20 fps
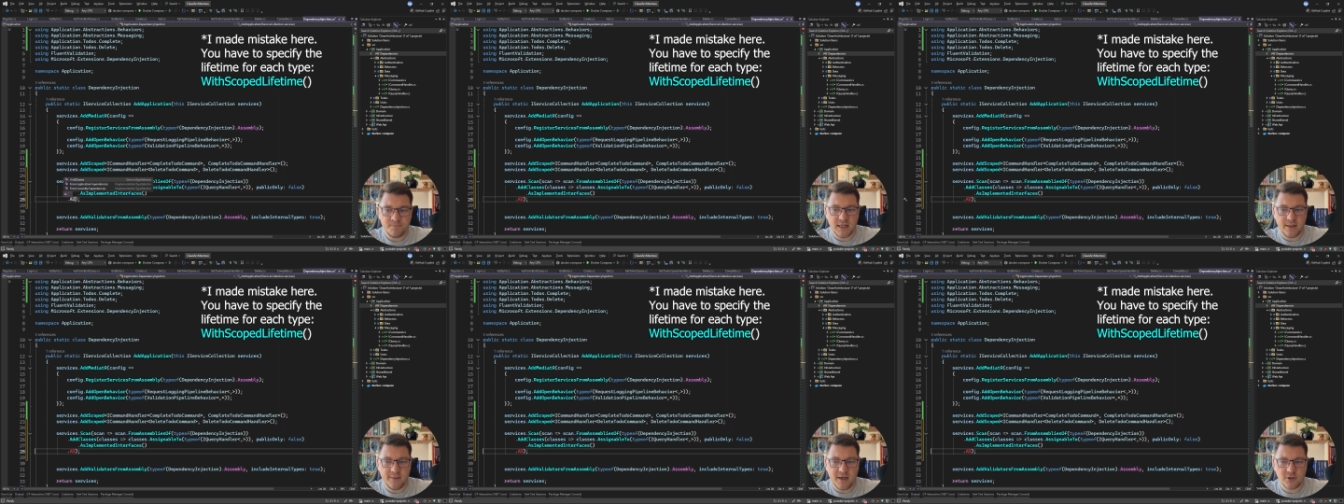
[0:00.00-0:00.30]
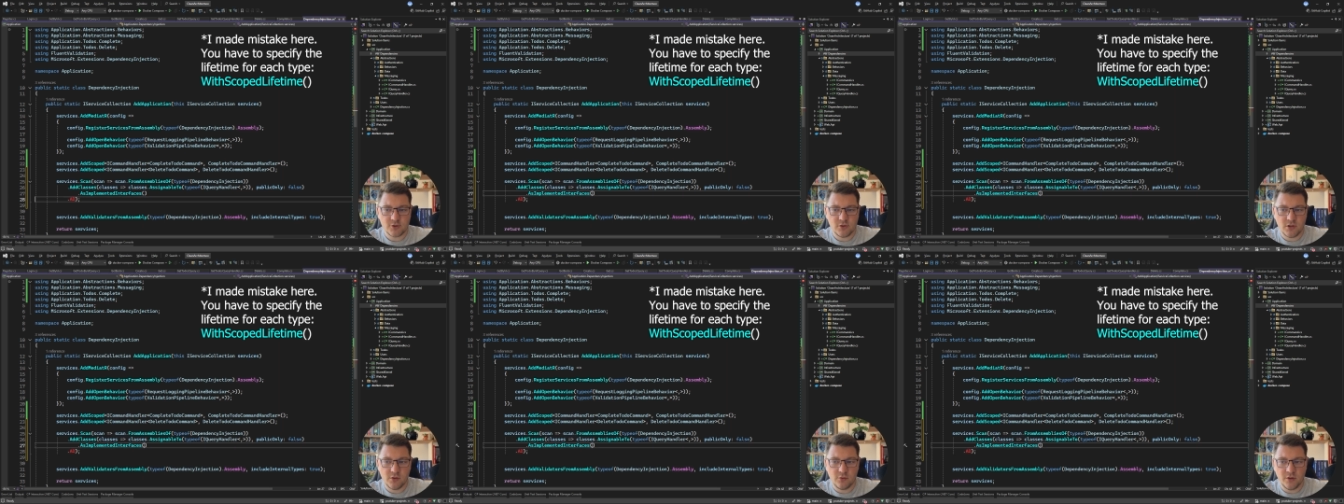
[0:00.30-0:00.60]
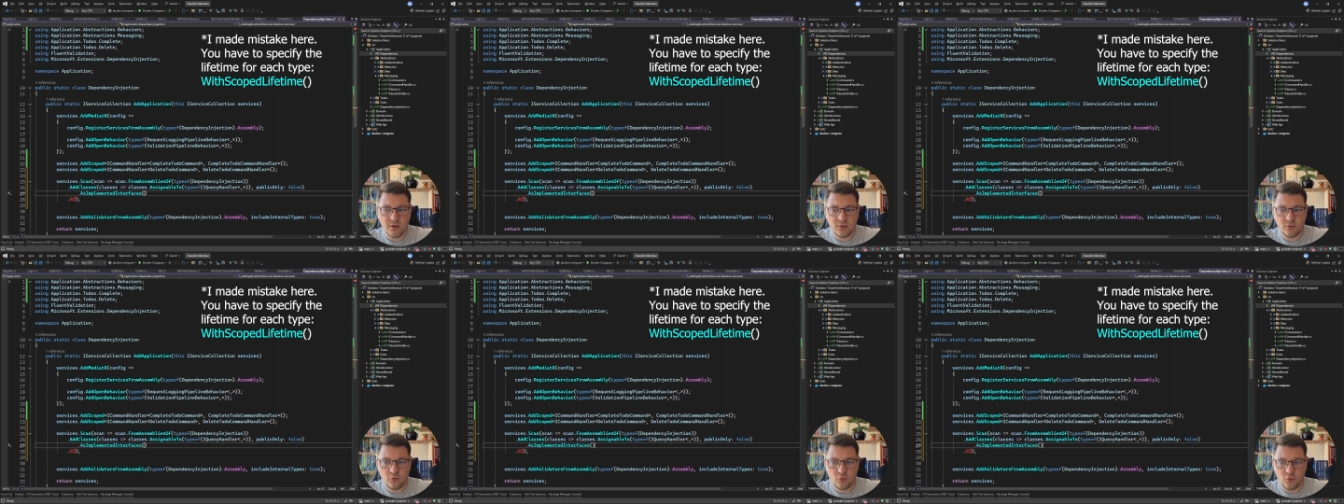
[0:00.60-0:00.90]
and I'm actually
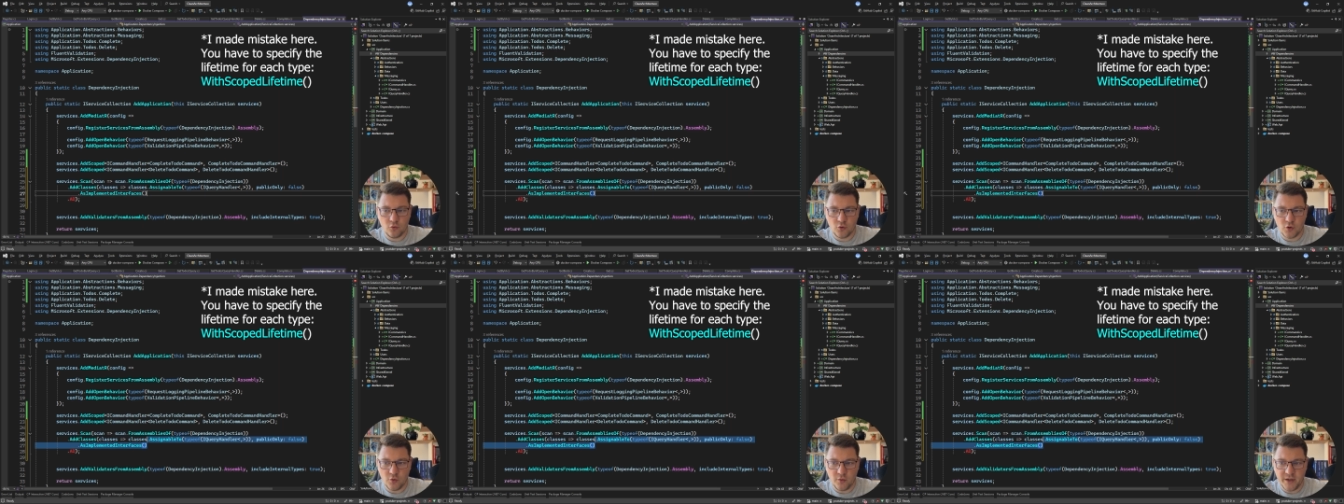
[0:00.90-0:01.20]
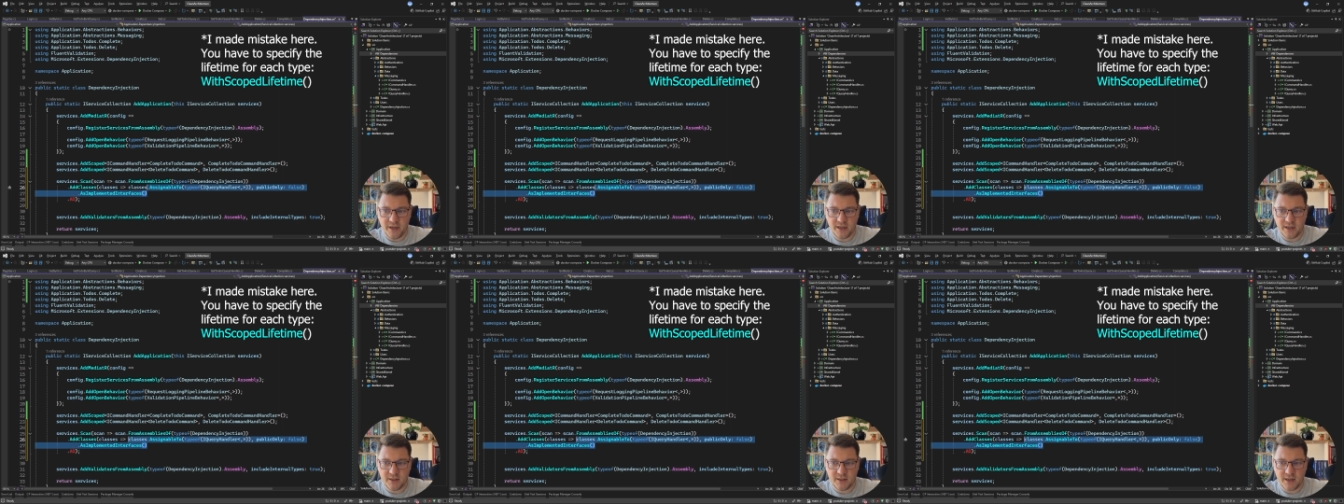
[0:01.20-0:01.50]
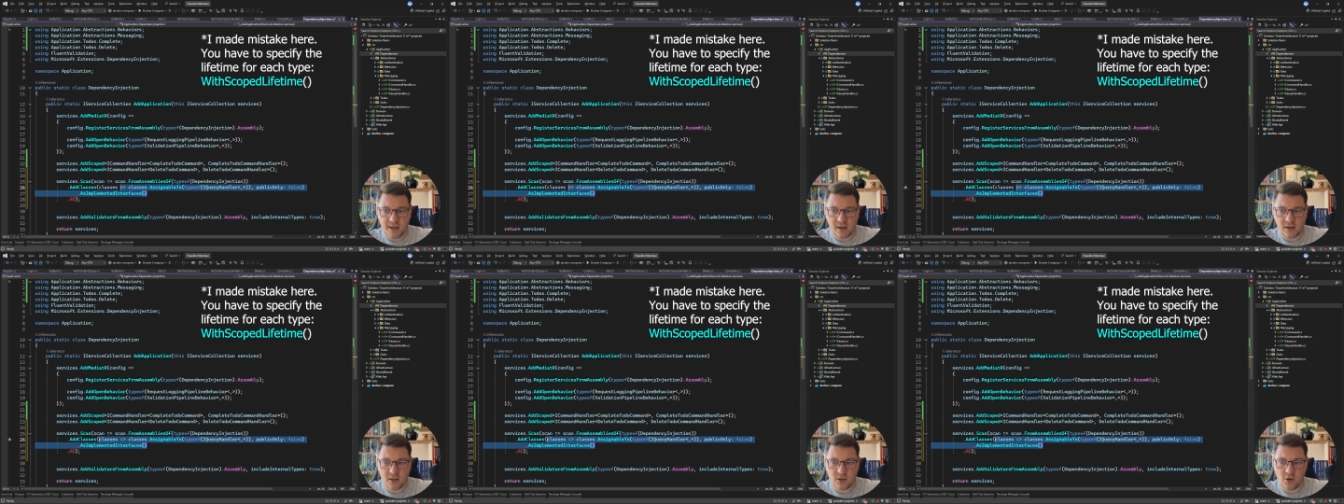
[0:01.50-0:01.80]
going to go ahead
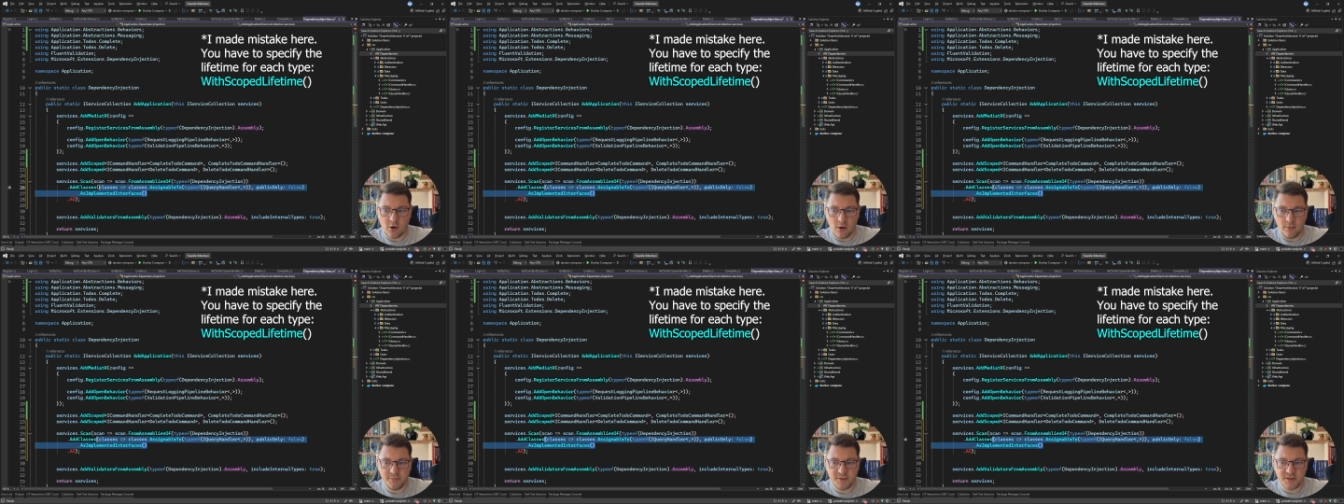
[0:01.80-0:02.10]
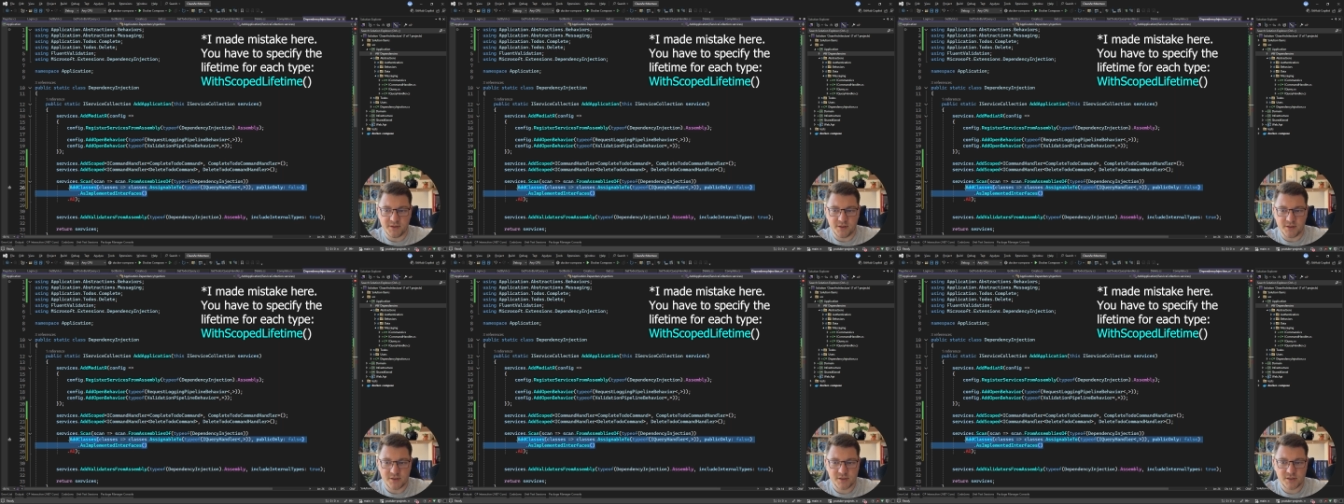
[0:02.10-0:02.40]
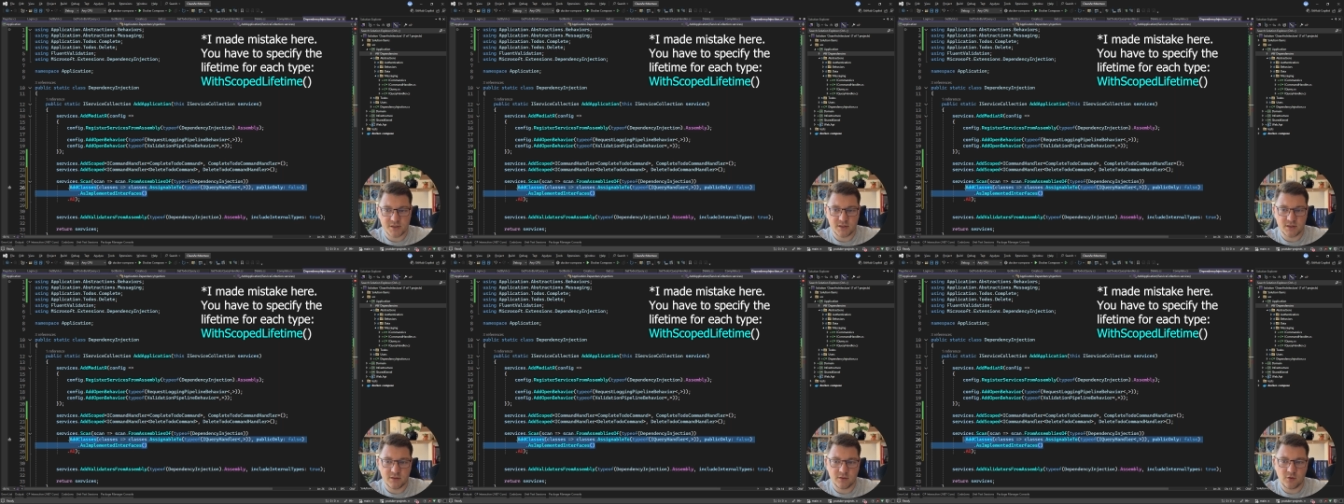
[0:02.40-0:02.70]
and copy
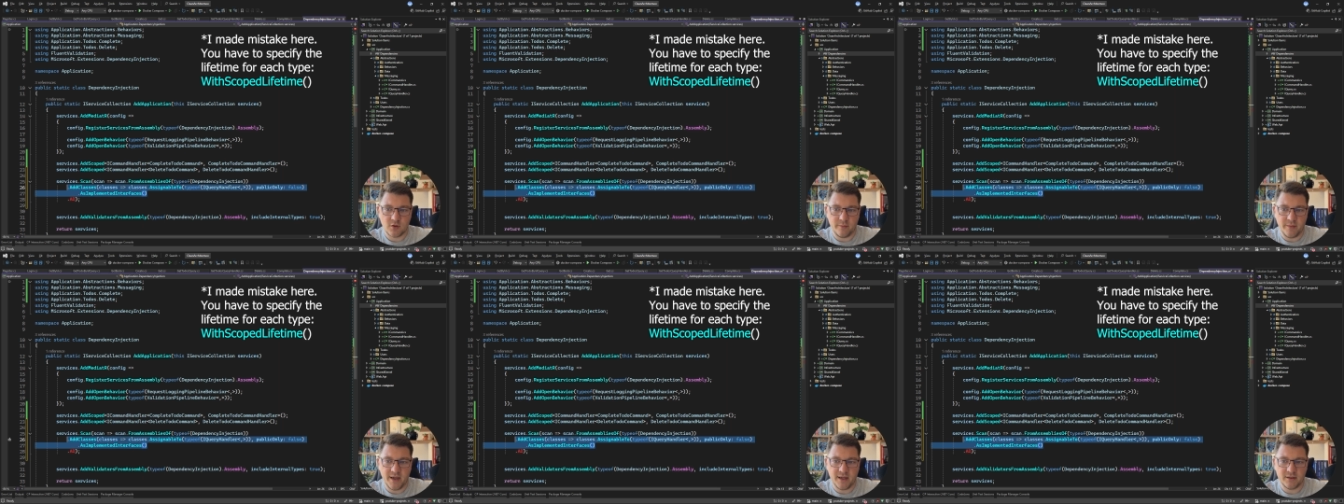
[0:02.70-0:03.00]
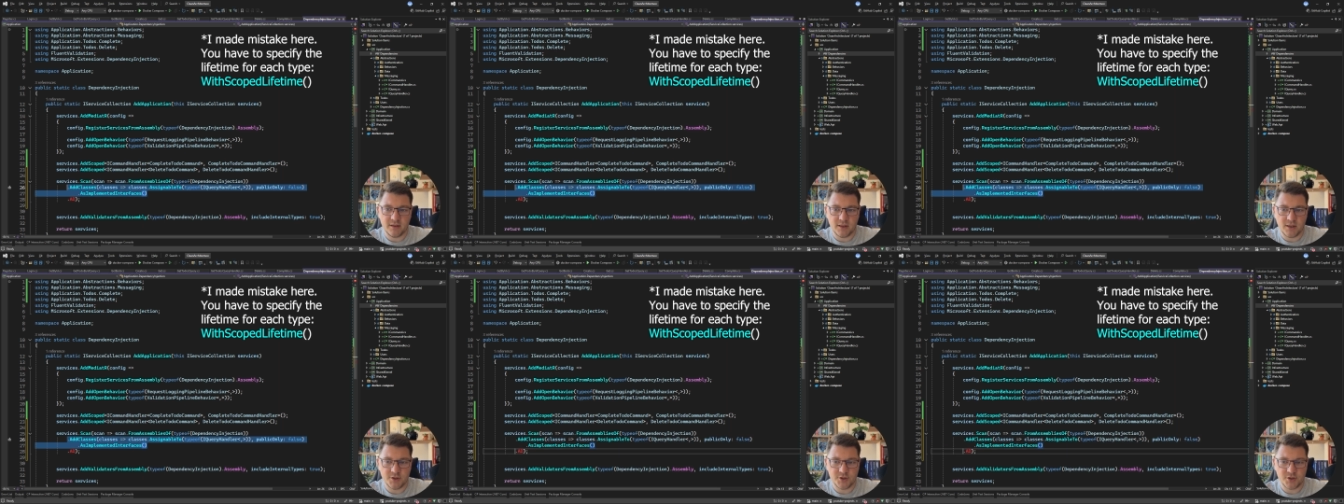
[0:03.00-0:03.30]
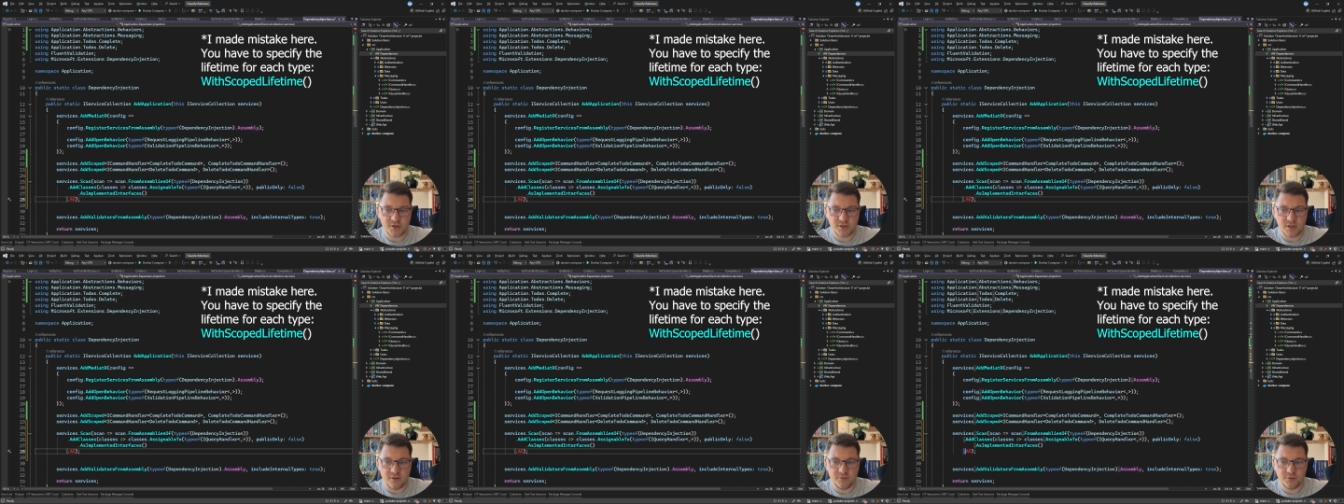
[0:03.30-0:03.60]
this command that I
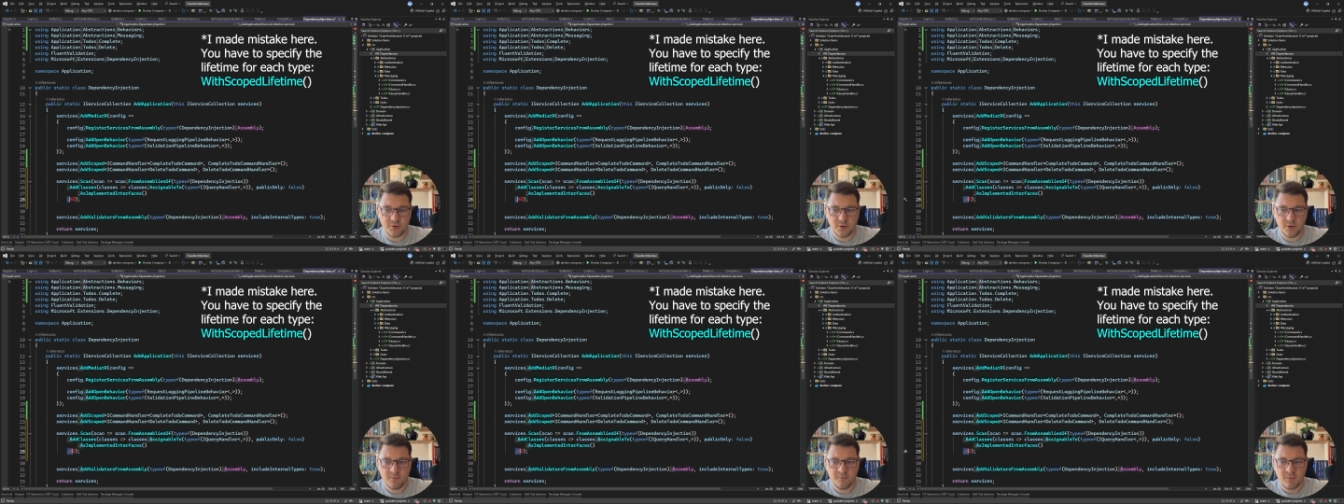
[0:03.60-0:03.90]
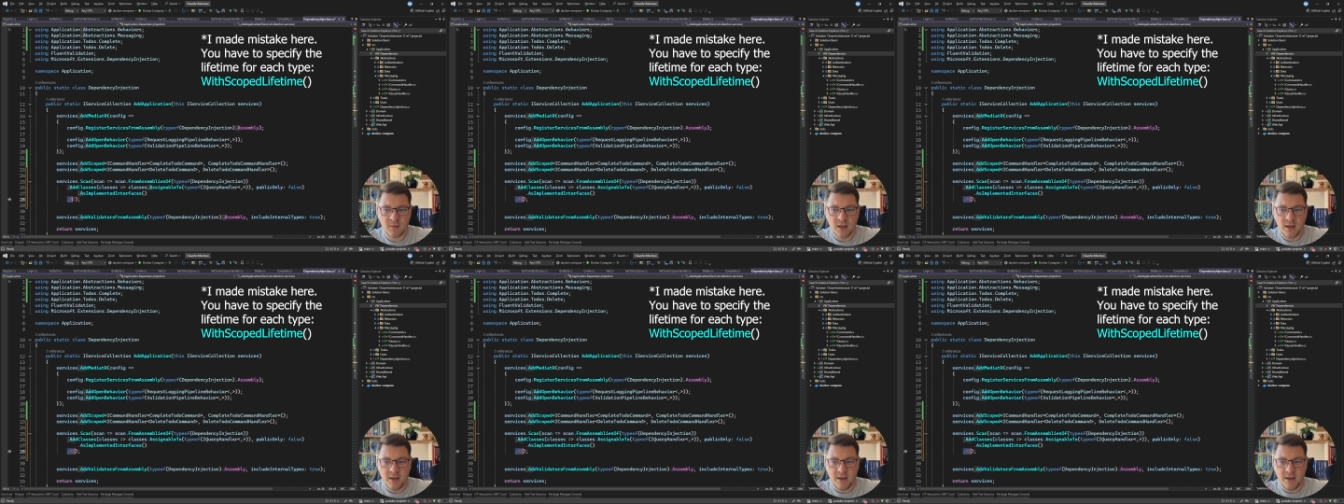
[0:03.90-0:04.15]
just entered,